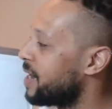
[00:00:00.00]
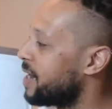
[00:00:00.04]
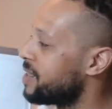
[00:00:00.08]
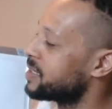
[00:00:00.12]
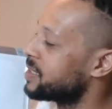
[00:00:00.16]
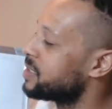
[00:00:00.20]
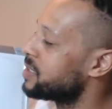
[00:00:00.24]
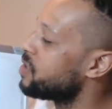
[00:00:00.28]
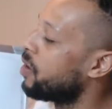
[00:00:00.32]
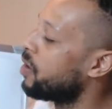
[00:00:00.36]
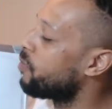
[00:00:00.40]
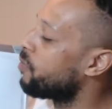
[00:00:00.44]

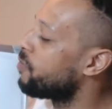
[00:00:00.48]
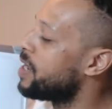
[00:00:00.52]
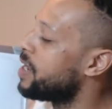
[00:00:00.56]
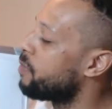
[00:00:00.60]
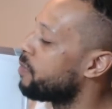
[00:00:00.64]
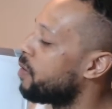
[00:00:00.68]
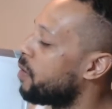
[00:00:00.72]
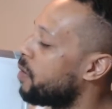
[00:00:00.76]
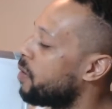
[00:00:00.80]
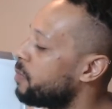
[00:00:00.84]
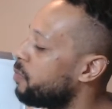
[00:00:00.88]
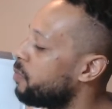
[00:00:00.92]
That's not really
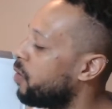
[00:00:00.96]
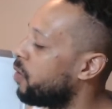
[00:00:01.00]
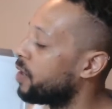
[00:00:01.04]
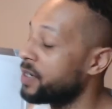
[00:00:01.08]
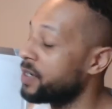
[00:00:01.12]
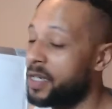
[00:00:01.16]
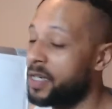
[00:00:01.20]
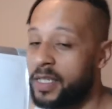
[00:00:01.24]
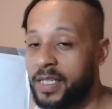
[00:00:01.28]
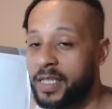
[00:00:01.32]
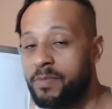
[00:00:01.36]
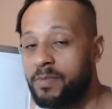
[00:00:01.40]
what we want,
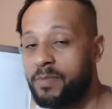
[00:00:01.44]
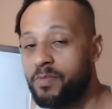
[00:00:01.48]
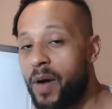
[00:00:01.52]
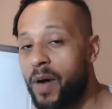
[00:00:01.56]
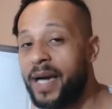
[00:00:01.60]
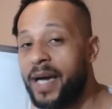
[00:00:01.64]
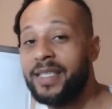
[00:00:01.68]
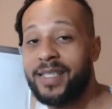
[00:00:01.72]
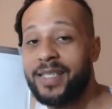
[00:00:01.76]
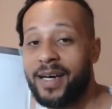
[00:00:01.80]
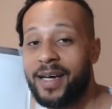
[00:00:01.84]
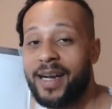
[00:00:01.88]
because it
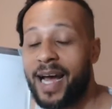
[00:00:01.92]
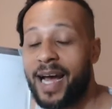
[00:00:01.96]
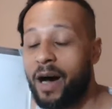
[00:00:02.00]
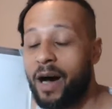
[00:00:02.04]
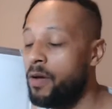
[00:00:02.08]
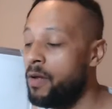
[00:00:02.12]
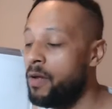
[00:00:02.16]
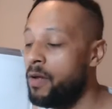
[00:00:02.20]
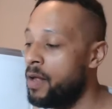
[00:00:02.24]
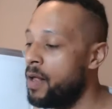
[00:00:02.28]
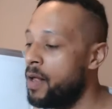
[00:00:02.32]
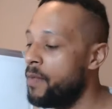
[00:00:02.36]
might turn
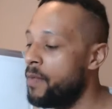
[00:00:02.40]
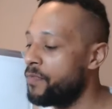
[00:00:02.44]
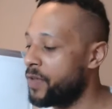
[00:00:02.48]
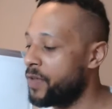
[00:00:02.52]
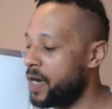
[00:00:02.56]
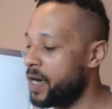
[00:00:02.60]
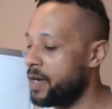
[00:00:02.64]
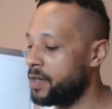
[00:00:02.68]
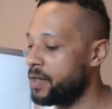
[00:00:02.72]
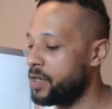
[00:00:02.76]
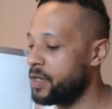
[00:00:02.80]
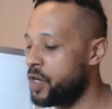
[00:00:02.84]
out
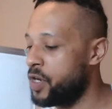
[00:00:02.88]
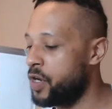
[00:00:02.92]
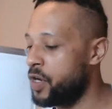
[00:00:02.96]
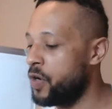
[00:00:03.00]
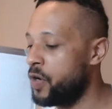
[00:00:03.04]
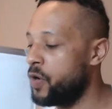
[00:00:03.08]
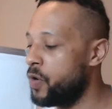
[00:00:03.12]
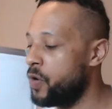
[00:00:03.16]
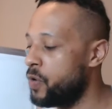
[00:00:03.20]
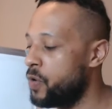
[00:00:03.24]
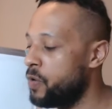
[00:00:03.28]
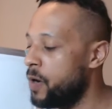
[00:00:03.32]
that
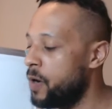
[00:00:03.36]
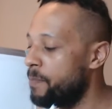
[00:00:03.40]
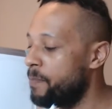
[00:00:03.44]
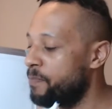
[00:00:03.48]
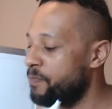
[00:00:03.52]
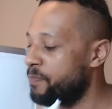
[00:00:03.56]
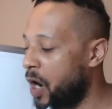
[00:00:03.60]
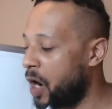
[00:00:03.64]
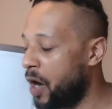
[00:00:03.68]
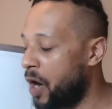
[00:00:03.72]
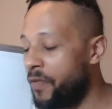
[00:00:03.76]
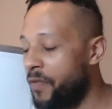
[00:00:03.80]
you
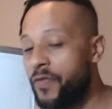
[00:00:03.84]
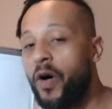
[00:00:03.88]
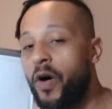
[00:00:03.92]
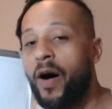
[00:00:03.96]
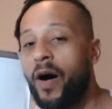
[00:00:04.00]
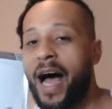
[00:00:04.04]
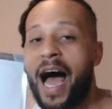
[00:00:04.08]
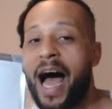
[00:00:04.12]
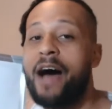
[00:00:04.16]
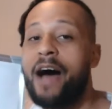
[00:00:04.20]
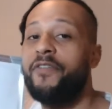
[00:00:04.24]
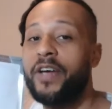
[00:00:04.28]
are not
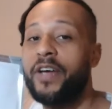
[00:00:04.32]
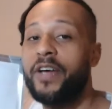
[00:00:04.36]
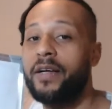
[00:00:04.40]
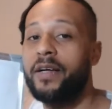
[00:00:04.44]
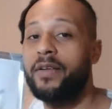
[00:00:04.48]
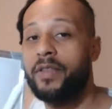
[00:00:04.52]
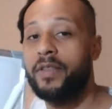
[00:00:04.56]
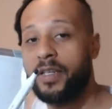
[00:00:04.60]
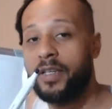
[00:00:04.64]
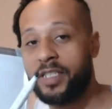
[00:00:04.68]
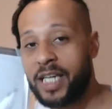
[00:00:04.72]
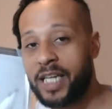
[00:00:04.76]

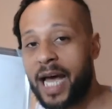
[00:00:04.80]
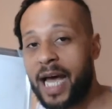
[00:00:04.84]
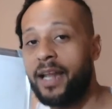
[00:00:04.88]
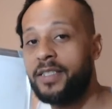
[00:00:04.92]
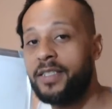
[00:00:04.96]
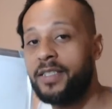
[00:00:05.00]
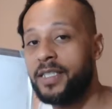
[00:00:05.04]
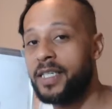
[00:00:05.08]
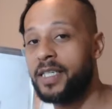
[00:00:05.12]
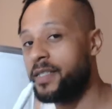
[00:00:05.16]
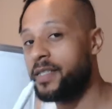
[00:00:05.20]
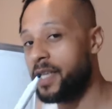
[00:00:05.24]
having the
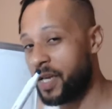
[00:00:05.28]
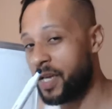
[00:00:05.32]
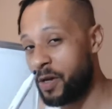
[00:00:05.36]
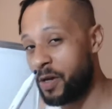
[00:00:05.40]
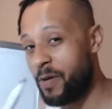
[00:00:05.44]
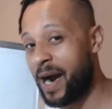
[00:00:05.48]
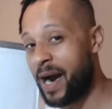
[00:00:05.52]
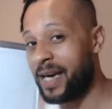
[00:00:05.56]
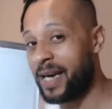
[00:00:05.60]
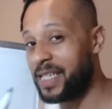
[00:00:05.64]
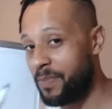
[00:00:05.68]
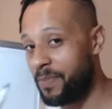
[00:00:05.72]
challenges that you
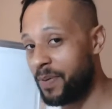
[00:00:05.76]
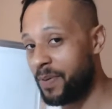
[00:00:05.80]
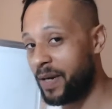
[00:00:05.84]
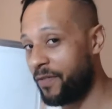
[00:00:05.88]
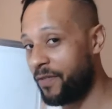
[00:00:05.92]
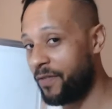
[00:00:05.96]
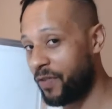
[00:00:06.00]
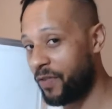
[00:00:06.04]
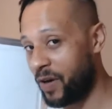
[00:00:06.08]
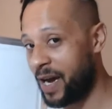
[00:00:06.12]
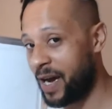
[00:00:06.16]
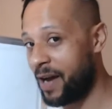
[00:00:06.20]
actually
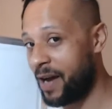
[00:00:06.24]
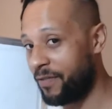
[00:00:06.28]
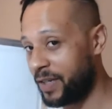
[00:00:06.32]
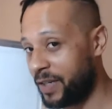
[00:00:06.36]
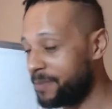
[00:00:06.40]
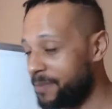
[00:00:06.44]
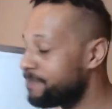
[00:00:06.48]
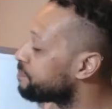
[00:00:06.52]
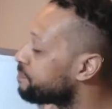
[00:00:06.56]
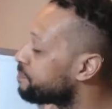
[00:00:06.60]
believe you're having,